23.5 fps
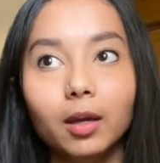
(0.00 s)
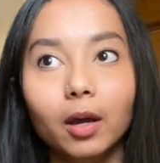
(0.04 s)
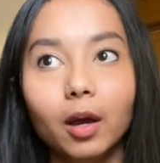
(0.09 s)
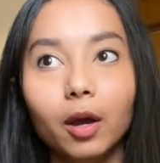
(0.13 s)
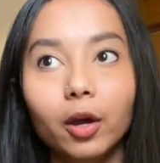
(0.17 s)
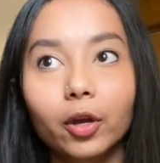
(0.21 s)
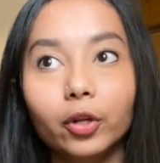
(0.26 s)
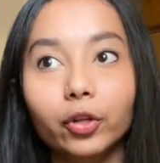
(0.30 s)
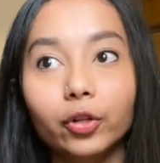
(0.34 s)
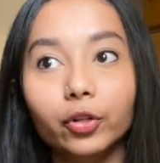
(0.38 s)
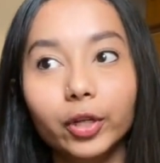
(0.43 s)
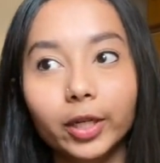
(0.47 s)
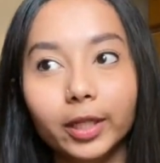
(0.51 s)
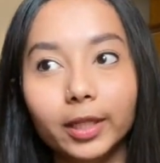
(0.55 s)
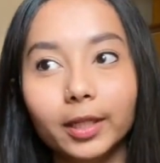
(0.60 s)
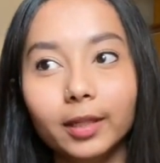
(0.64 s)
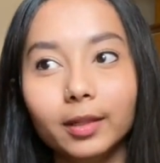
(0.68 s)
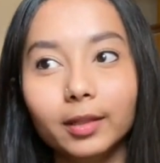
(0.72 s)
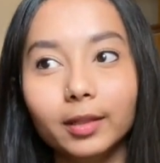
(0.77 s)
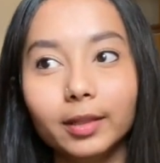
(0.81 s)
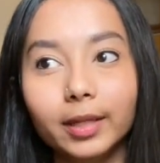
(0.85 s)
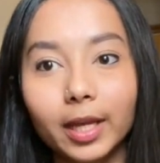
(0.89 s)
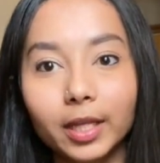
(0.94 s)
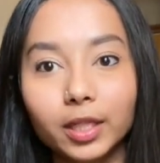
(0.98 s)
a
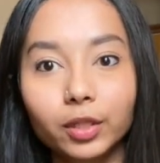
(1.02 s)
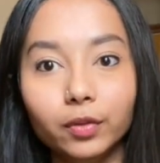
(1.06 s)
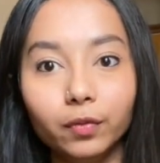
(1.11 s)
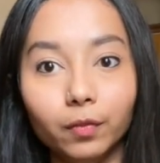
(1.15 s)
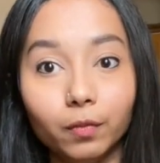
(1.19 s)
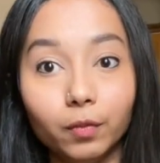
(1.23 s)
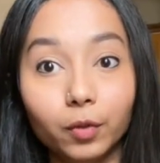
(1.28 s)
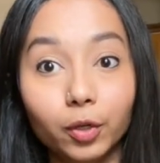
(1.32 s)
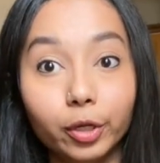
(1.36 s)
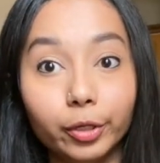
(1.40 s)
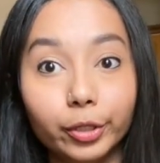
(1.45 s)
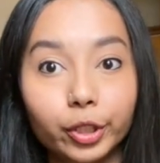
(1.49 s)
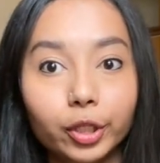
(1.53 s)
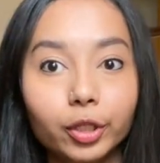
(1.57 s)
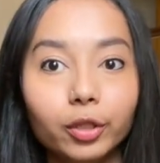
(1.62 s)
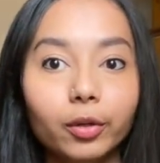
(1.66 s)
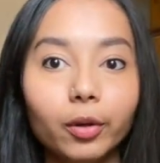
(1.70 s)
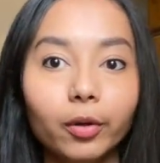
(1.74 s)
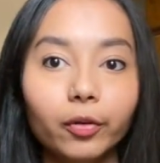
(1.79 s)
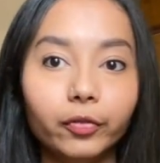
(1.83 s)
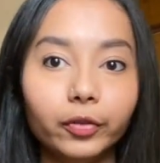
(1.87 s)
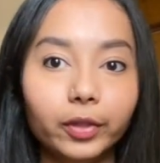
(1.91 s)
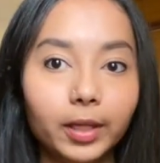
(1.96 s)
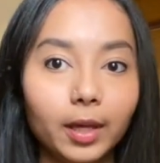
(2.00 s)
written test version
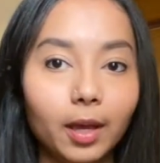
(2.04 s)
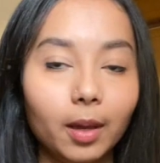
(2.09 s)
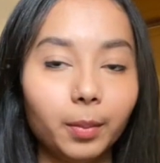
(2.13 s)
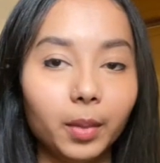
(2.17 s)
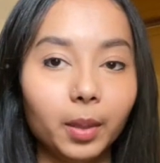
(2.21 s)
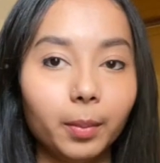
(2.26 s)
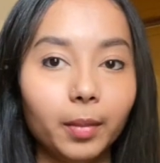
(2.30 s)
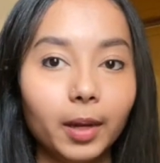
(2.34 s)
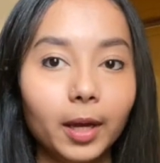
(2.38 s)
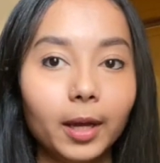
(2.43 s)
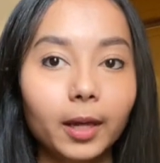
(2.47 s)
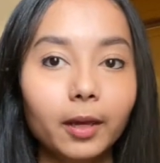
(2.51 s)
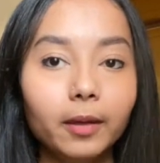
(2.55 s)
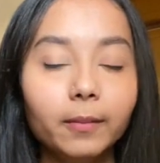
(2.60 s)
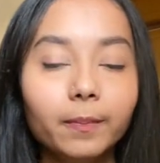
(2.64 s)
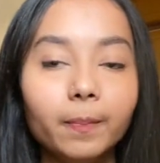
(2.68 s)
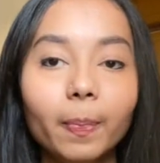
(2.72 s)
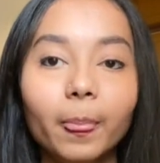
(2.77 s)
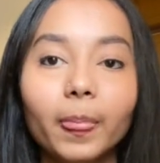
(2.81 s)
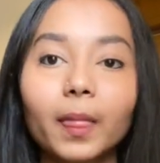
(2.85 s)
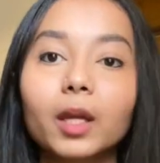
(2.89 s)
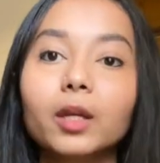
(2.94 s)
of the MMI.